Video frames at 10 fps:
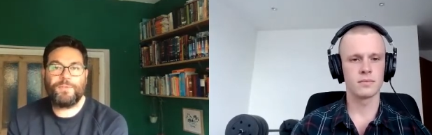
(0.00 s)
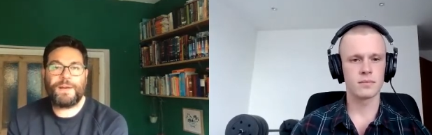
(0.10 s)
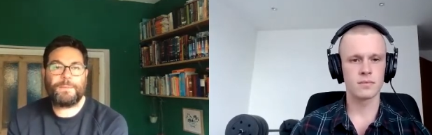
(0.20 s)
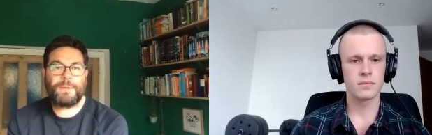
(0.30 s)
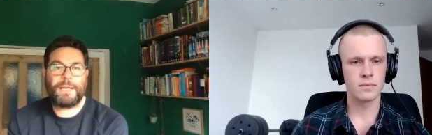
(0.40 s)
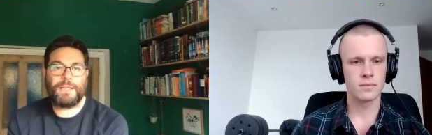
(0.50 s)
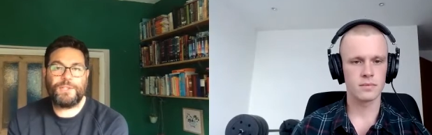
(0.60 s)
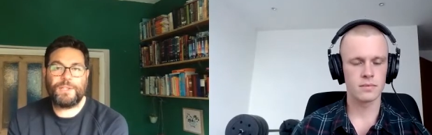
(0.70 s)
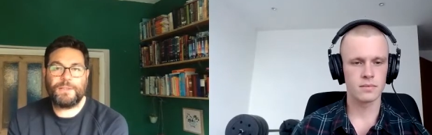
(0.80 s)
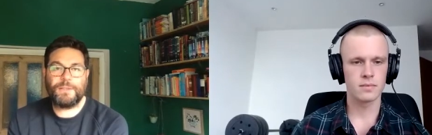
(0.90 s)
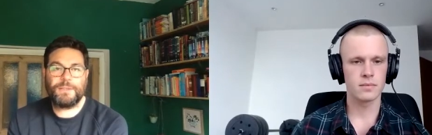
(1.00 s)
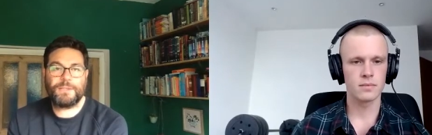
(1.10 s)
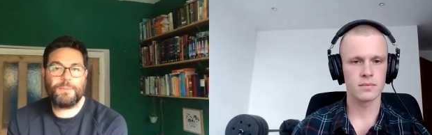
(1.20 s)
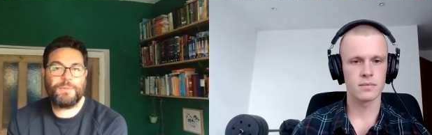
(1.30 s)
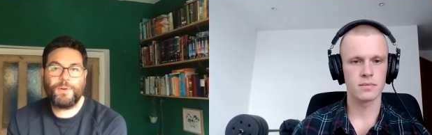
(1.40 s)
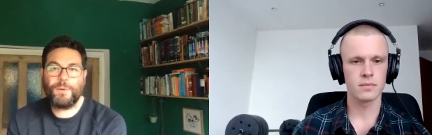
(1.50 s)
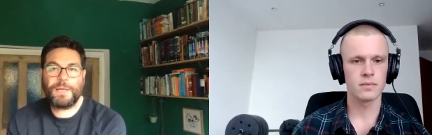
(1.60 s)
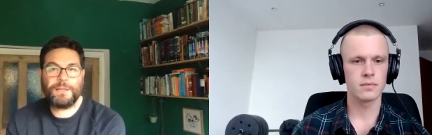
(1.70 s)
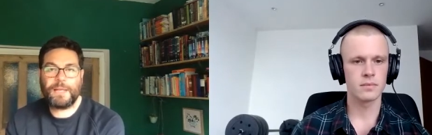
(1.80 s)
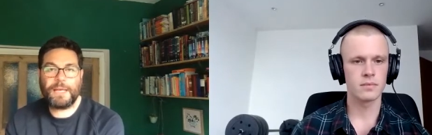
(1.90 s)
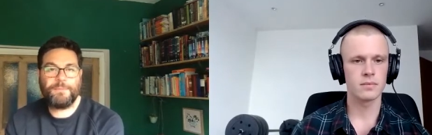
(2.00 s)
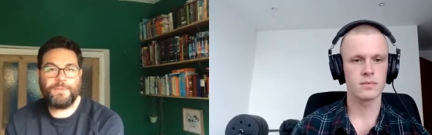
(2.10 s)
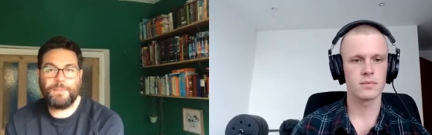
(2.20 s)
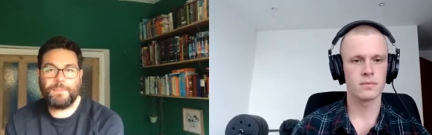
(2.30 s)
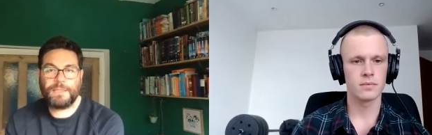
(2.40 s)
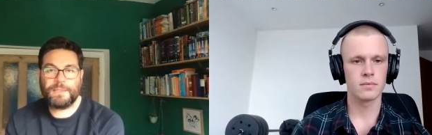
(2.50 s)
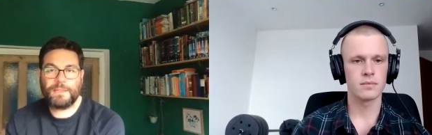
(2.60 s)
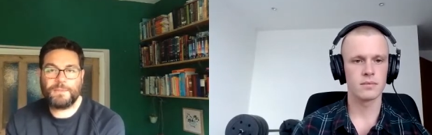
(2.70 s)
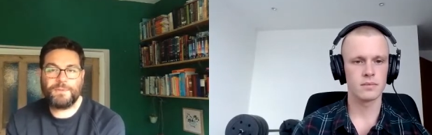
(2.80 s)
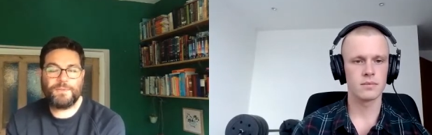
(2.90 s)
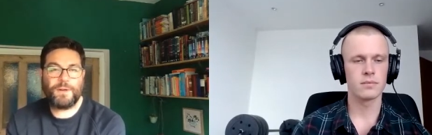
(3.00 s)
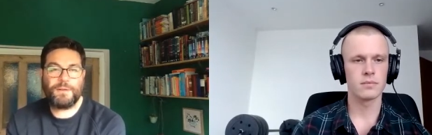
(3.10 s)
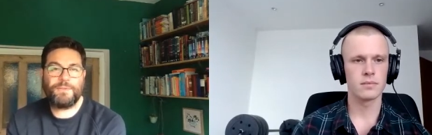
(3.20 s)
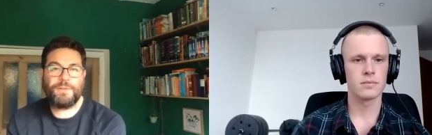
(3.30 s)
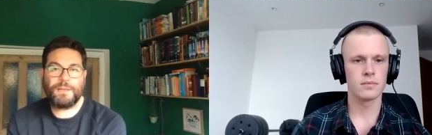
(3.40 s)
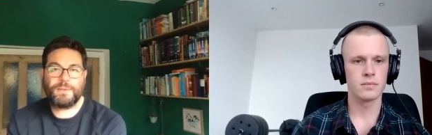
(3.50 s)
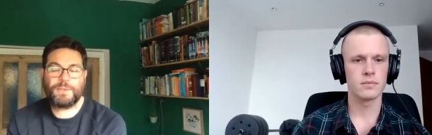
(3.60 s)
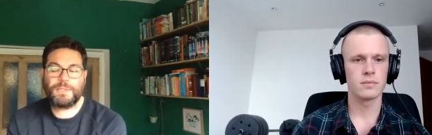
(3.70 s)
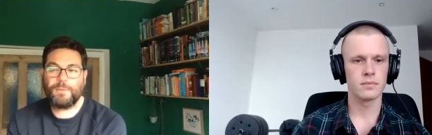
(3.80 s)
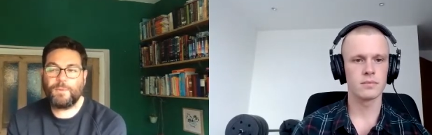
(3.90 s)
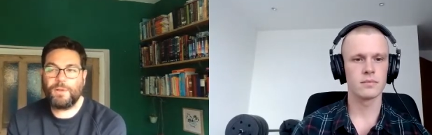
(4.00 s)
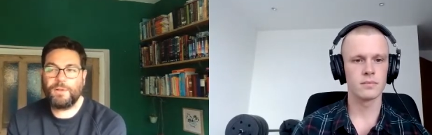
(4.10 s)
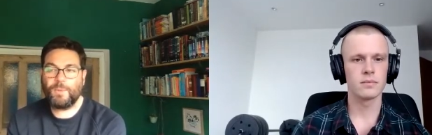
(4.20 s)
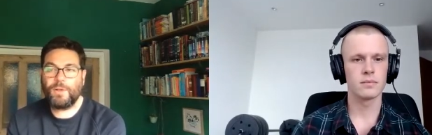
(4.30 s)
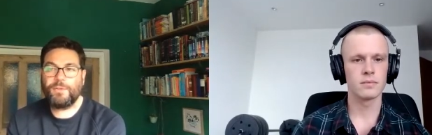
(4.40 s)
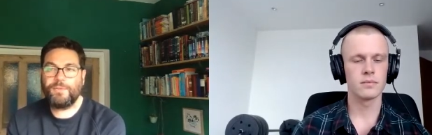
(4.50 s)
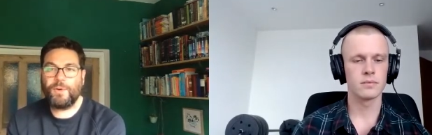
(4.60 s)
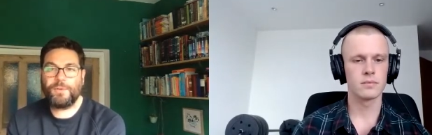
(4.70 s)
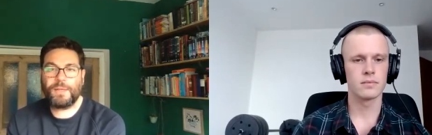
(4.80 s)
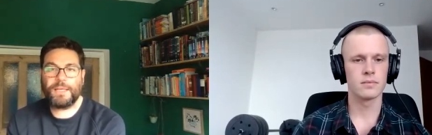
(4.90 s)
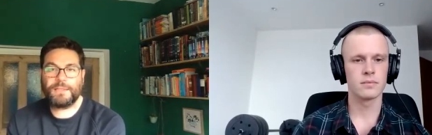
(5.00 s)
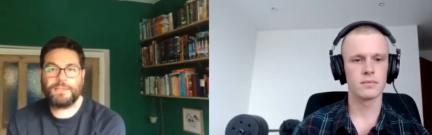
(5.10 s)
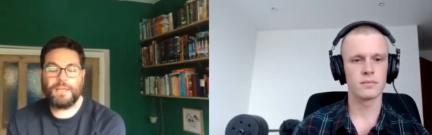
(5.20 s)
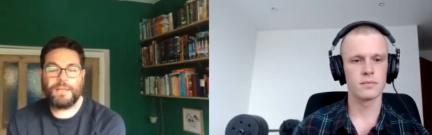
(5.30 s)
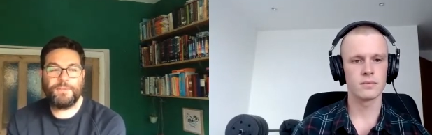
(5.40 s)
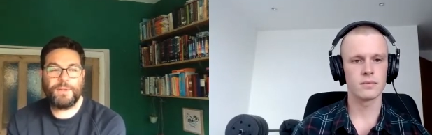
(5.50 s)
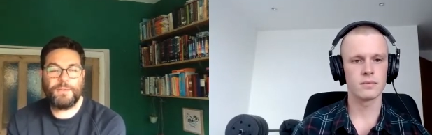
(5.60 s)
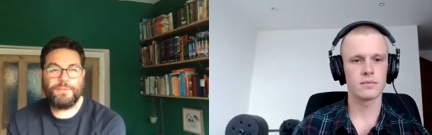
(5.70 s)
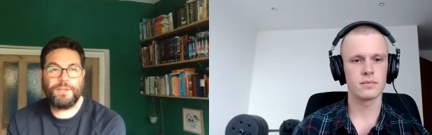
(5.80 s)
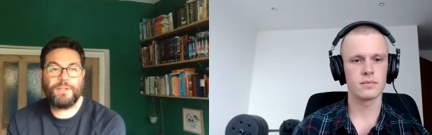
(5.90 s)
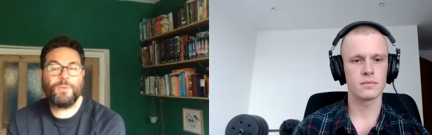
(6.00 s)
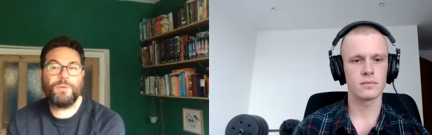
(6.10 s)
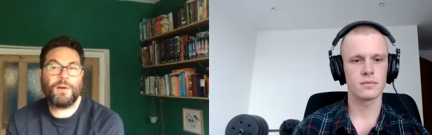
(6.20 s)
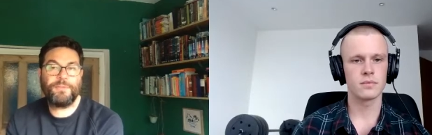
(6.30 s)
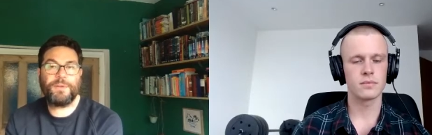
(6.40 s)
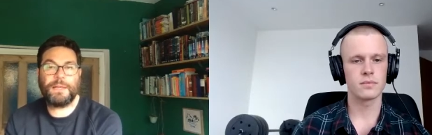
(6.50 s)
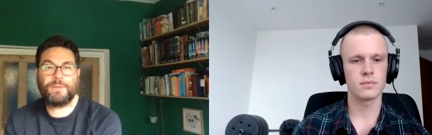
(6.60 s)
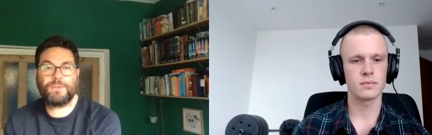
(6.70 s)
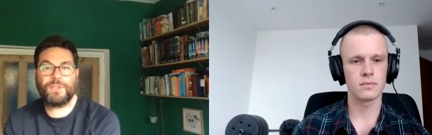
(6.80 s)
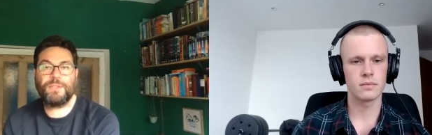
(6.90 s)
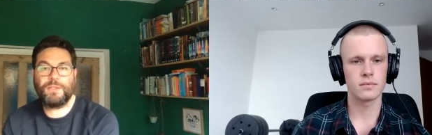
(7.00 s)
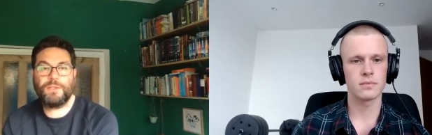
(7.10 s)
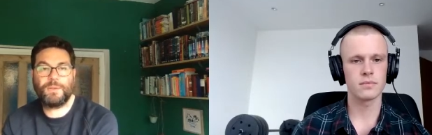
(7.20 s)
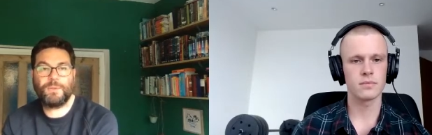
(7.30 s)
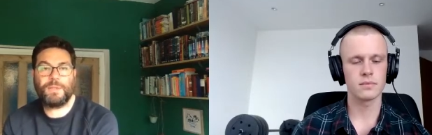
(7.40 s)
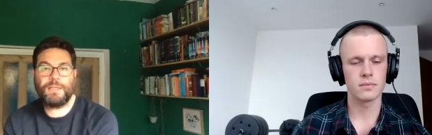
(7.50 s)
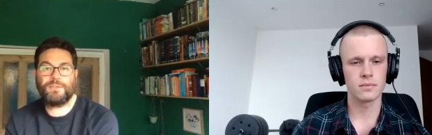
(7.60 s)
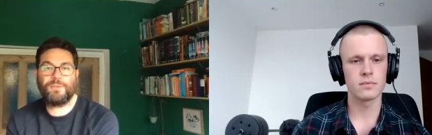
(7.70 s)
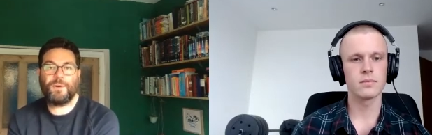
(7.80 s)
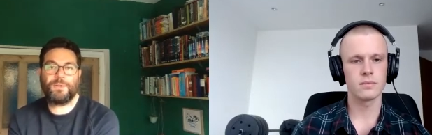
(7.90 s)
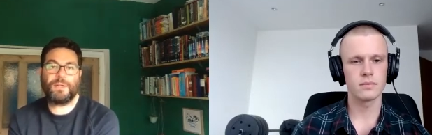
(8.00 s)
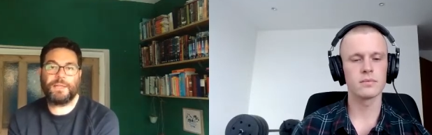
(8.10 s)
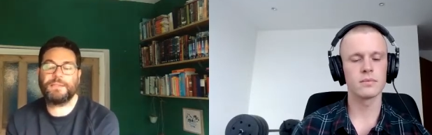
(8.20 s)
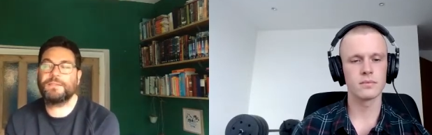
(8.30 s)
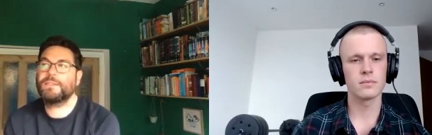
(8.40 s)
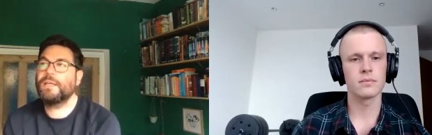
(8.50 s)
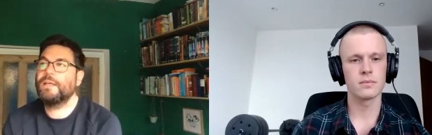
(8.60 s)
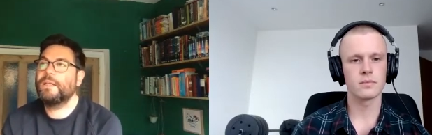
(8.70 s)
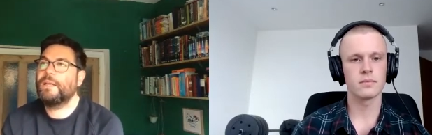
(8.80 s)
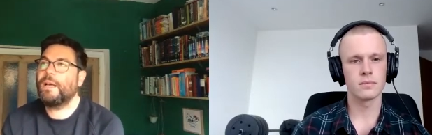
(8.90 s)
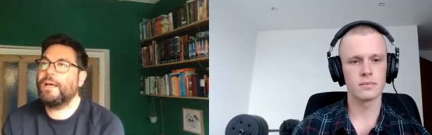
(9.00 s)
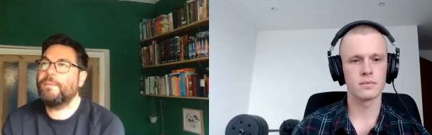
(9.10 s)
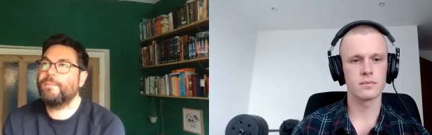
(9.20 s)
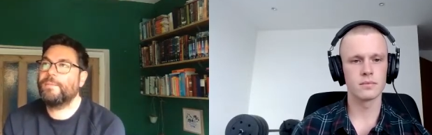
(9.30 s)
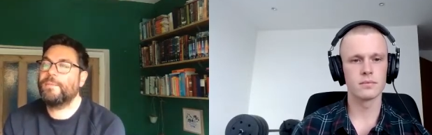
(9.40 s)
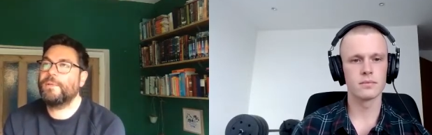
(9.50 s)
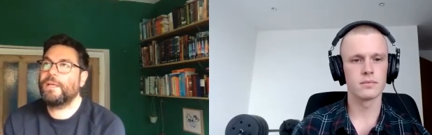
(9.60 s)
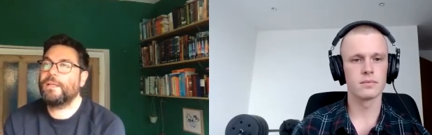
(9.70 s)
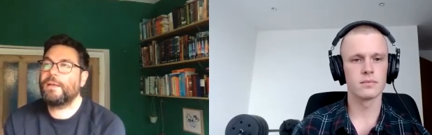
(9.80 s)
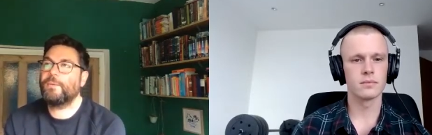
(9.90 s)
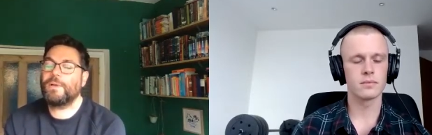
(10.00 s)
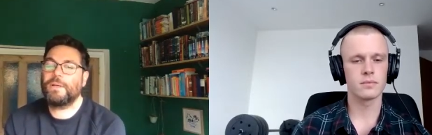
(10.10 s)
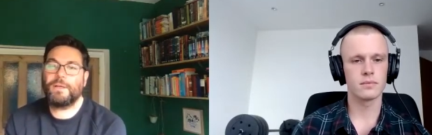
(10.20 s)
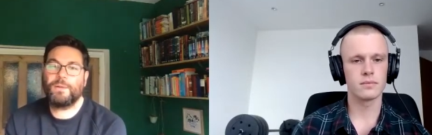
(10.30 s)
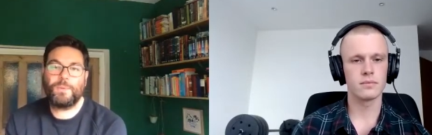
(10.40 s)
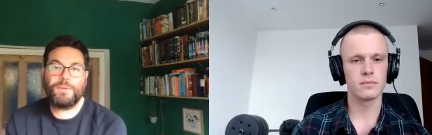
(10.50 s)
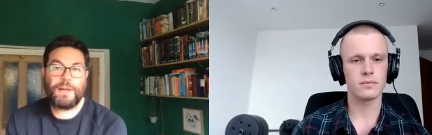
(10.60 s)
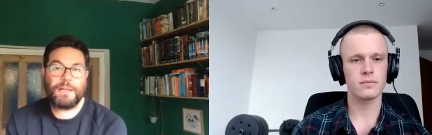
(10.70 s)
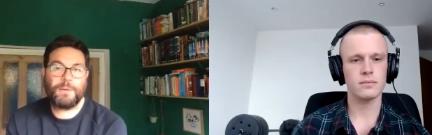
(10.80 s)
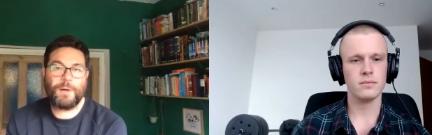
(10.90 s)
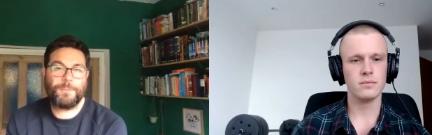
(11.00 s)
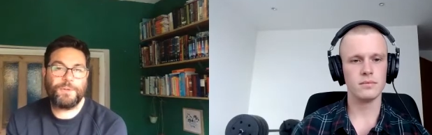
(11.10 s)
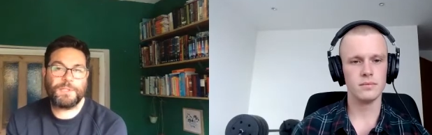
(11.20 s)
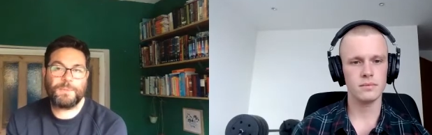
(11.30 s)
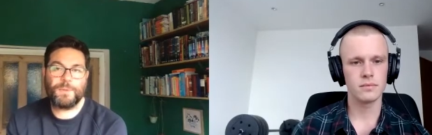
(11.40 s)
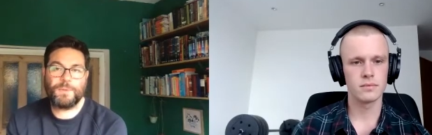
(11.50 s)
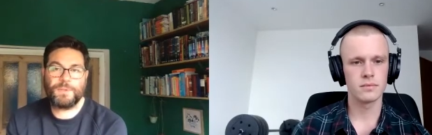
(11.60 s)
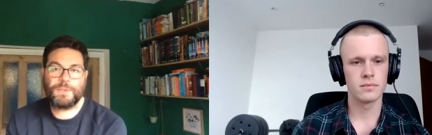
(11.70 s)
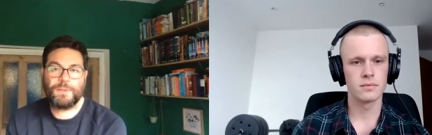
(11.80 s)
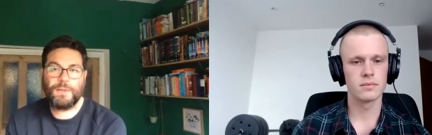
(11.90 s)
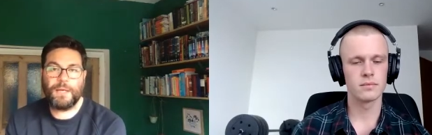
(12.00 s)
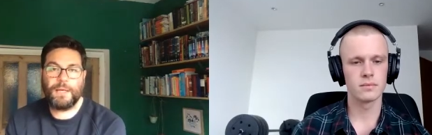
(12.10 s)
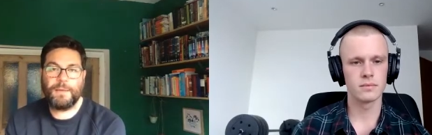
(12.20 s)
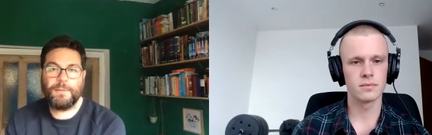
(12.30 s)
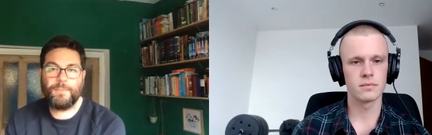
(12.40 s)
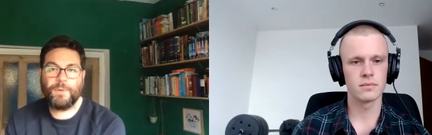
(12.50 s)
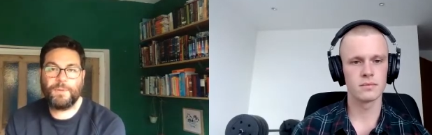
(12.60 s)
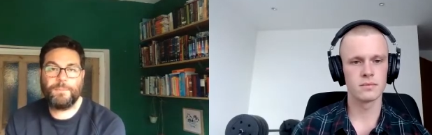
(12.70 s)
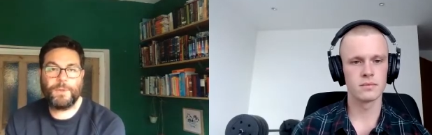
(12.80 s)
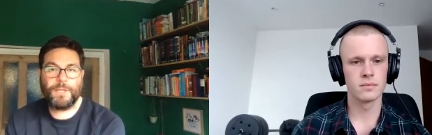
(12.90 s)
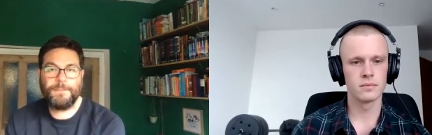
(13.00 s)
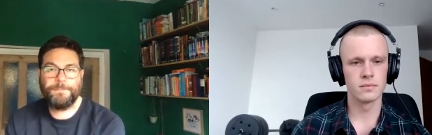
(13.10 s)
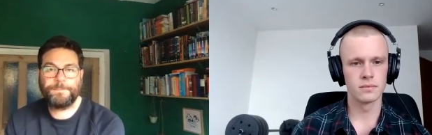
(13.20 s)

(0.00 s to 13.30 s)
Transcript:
Speaker 1: foundation. So before we had a name for the business, before anything else, we said, what what are the four things that if, if you do nothing else, you, you do these four things? Um, and they were, we value our principles uh, more than money.